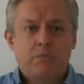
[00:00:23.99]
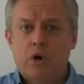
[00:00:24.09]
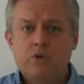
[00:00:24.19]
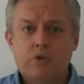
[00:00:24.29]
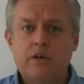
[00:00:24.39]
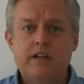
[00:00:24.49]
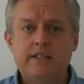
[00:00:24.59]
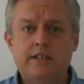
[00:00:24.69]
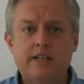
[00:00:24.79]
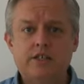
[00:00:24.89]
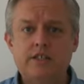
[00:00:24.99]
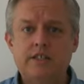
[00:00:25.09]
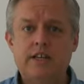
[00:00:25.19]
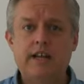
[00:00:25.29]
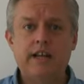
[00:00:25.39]
Most
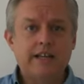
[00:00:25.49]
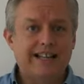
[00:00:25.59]
organizations today